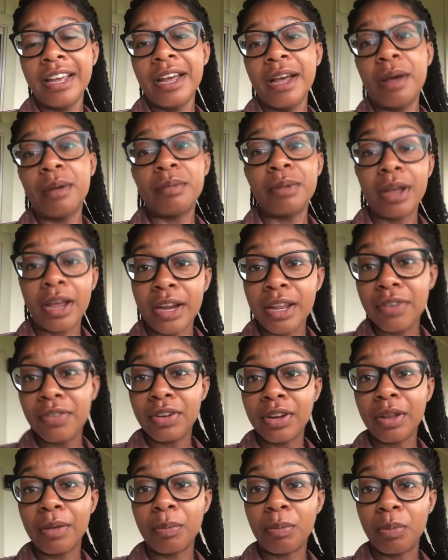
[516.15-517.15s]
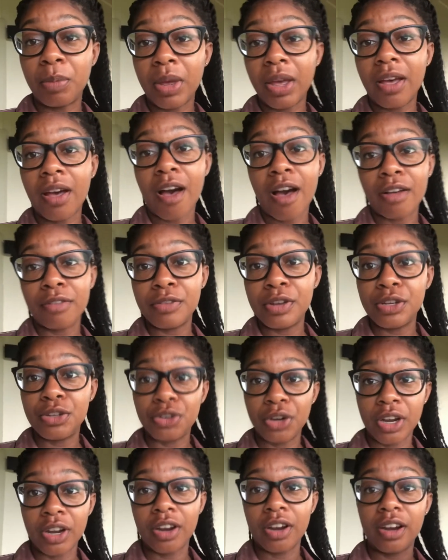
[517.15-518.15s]
I'm not even a big coffee
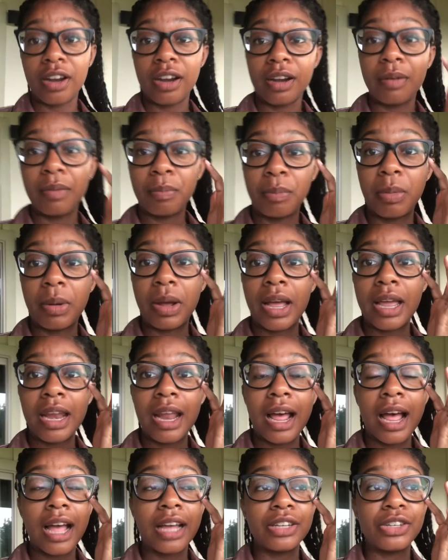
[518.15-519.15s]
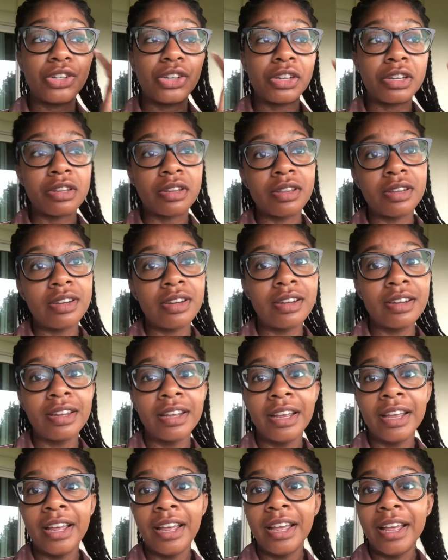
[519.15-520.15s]
drinker, but
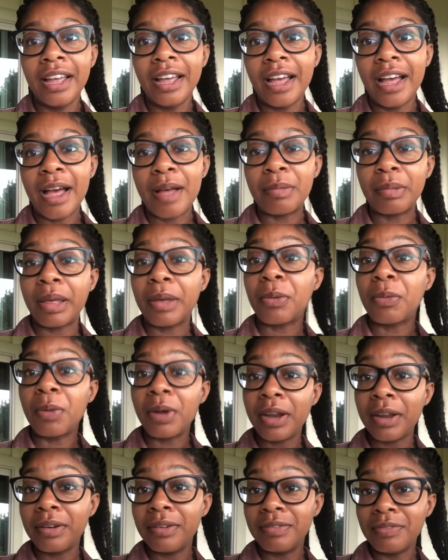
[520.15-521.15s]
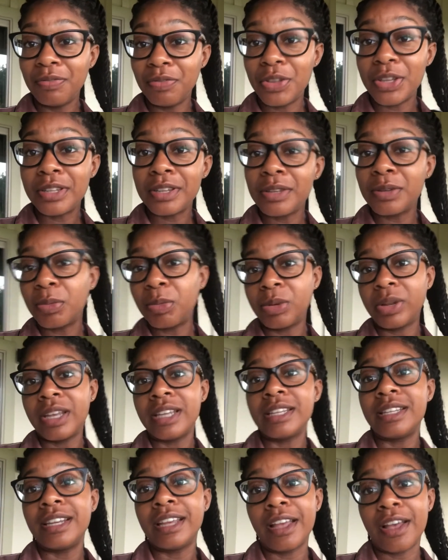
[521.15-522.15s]
I'm like, this is a
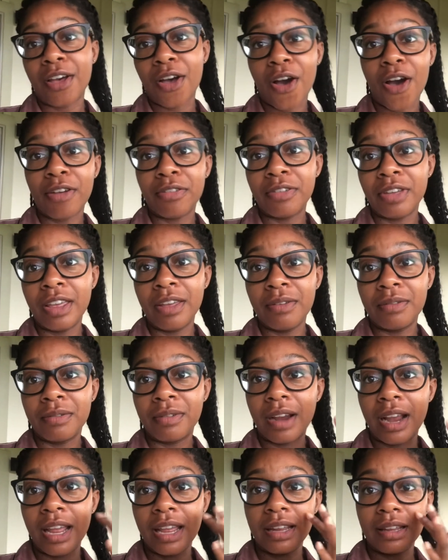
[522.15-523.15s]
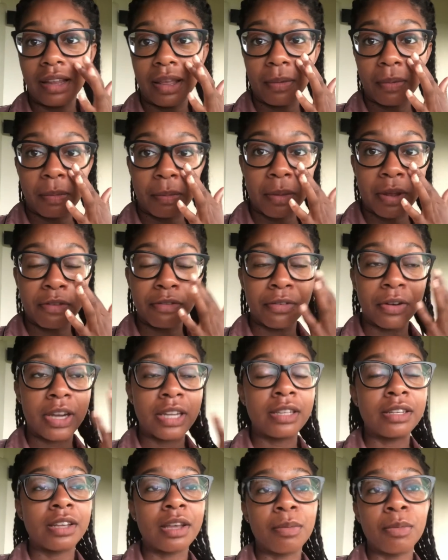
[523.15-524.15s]
place to get coffee, right? Like when my
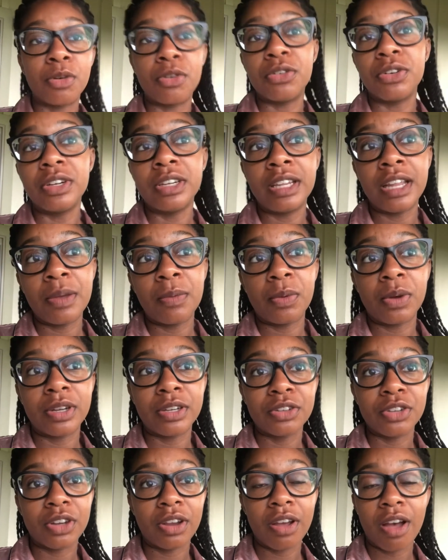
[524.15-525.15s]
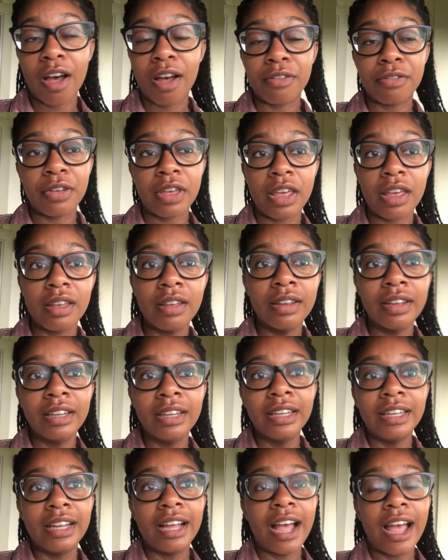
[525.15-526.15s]
friends come over and they want coffee,
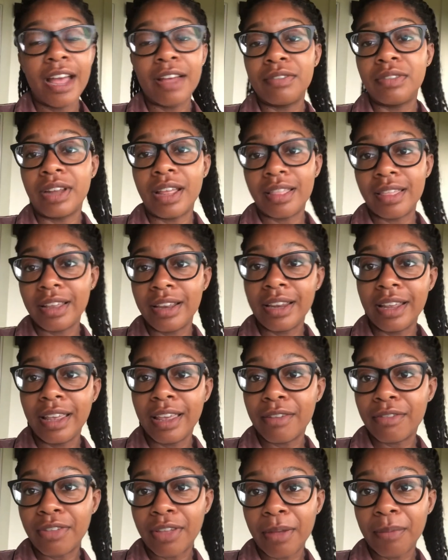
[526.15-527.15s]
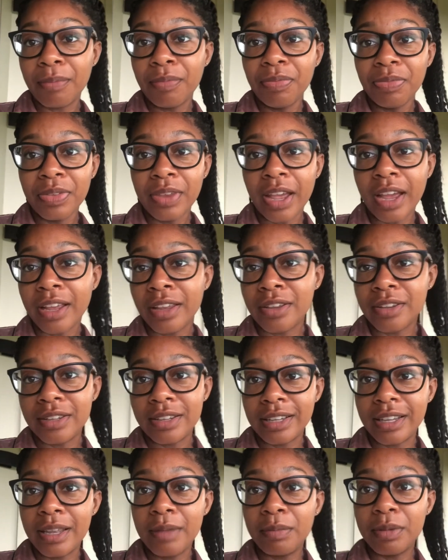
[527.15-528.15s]
I have nothing to give them. I used
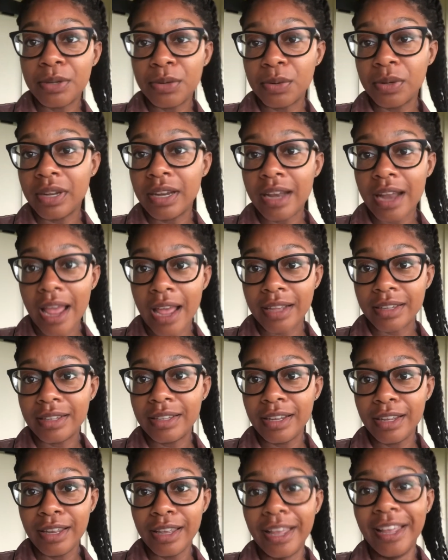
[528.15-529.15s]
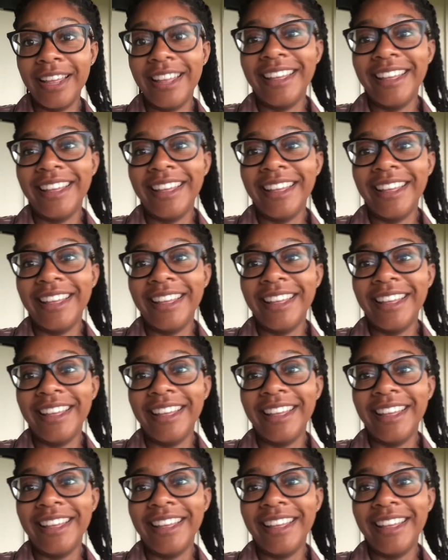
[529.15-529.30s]
to keep this really nasty